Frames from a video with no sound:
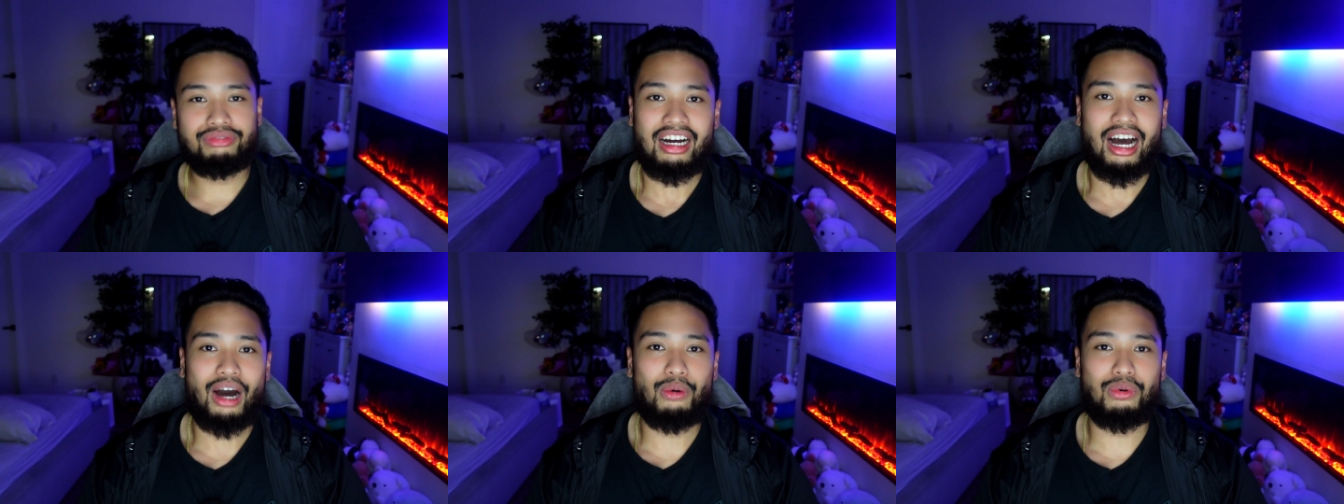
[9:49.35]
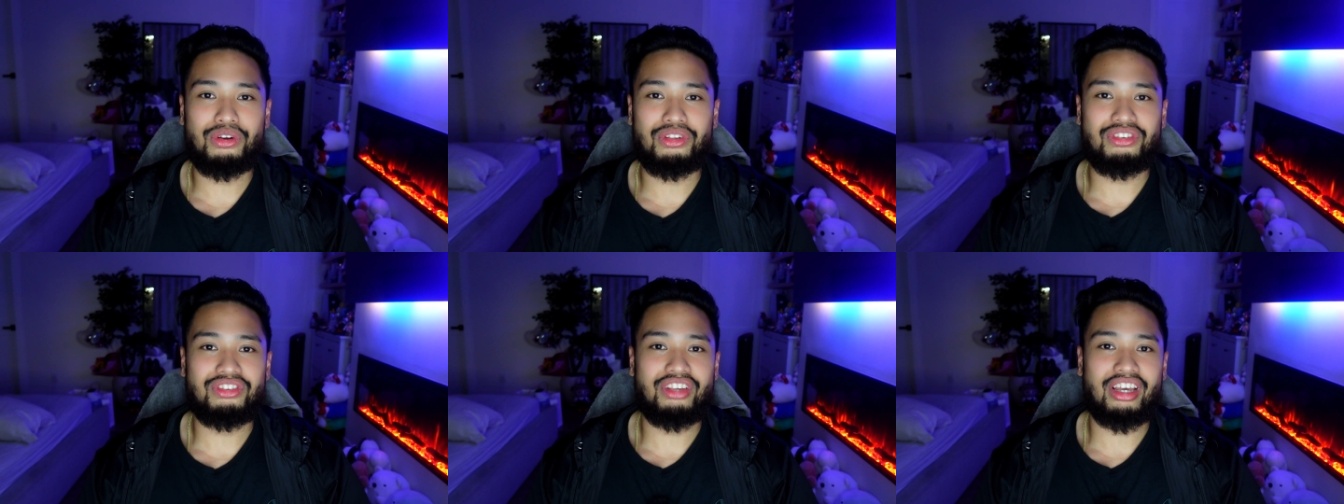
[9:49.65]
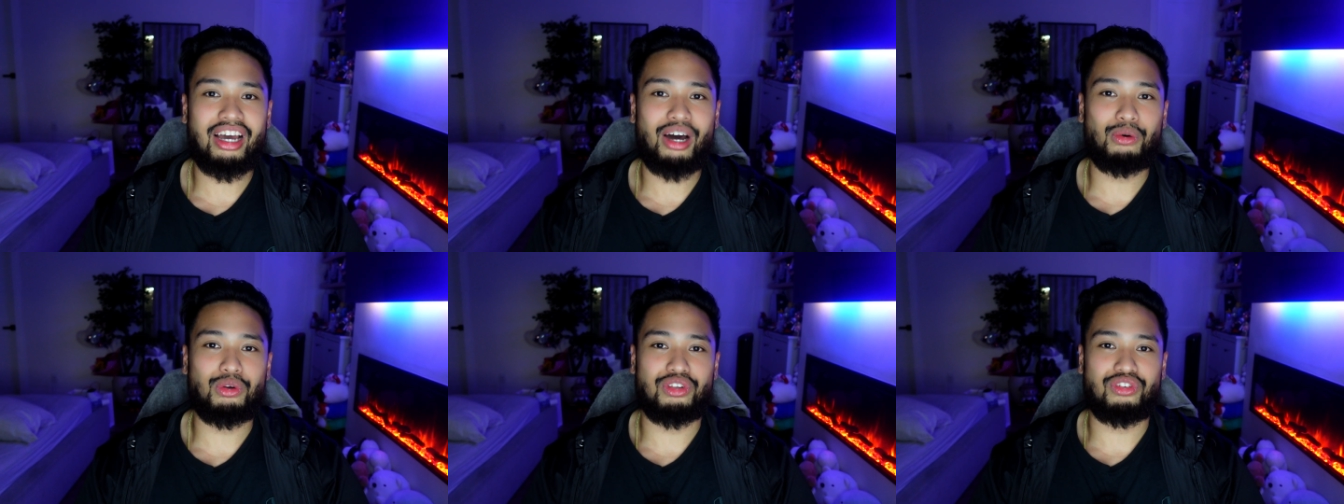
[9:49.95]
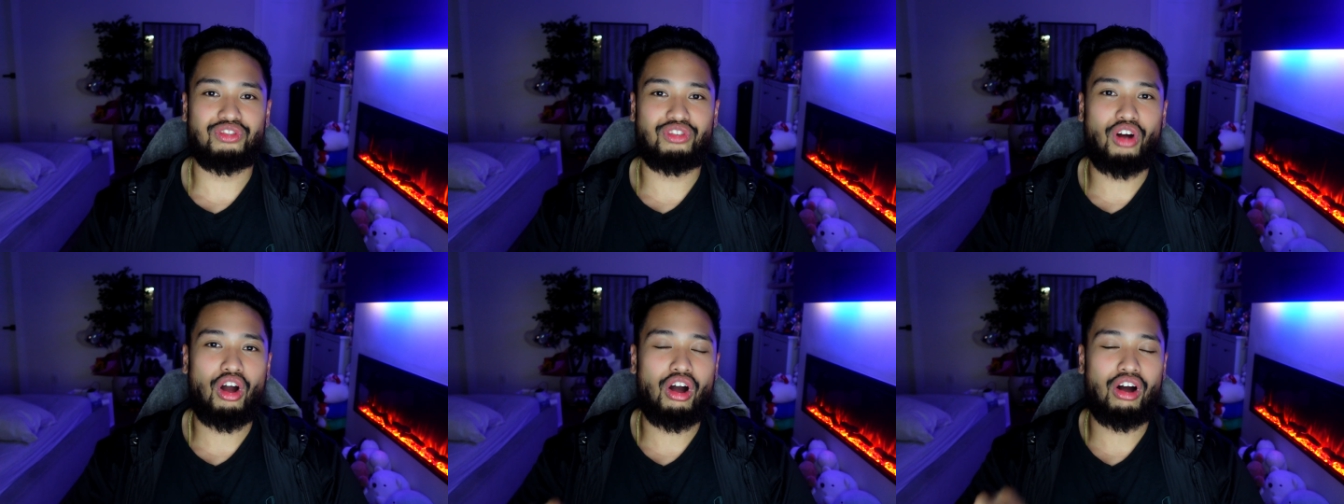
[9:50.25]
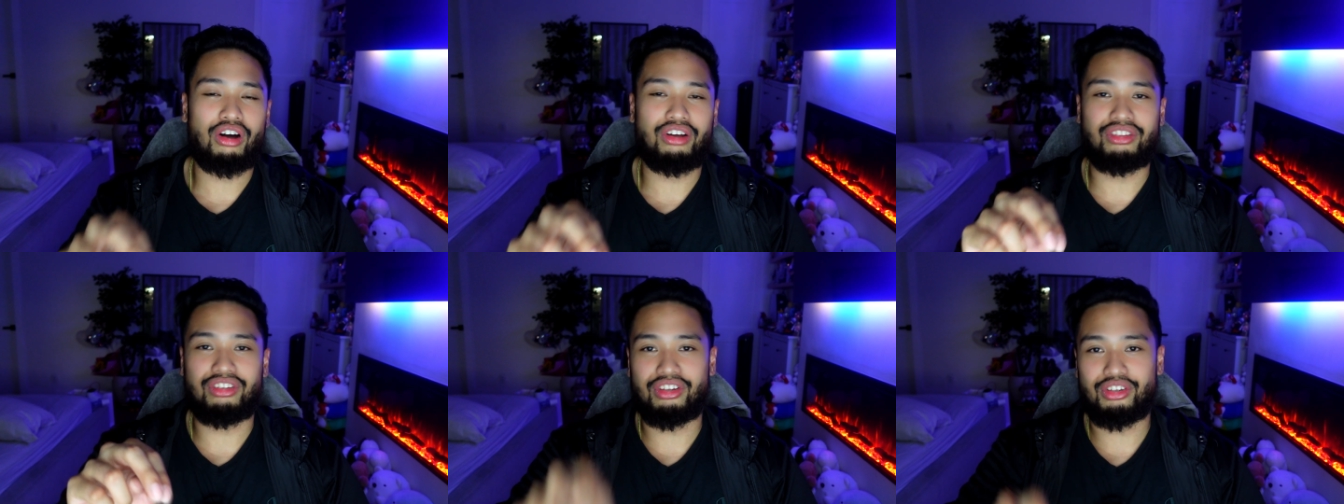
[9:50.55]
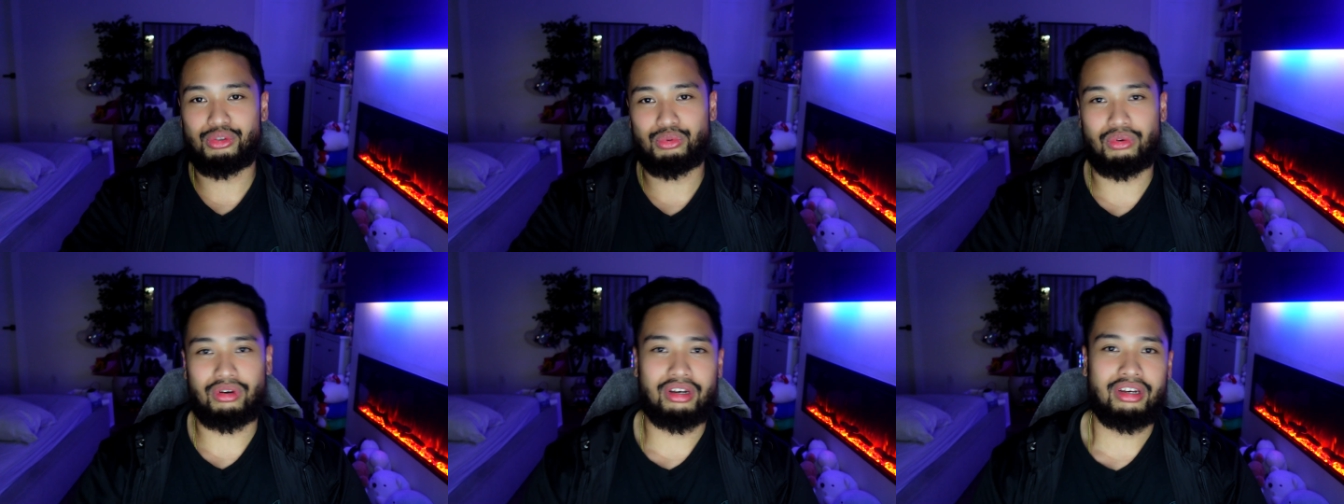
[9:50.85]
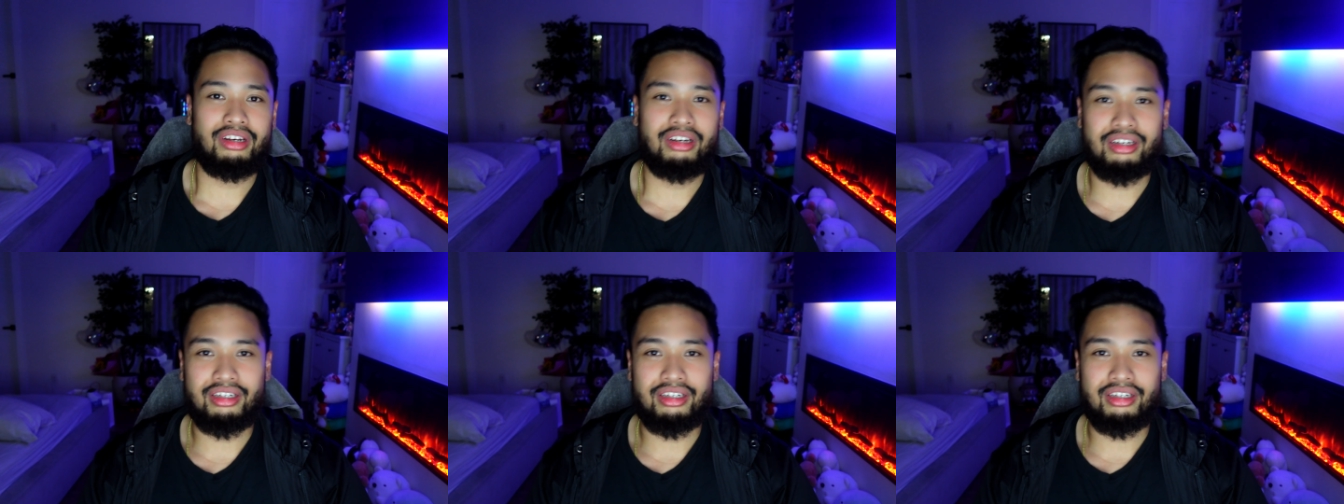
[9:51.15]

I wouldn't say I was wrong on this one.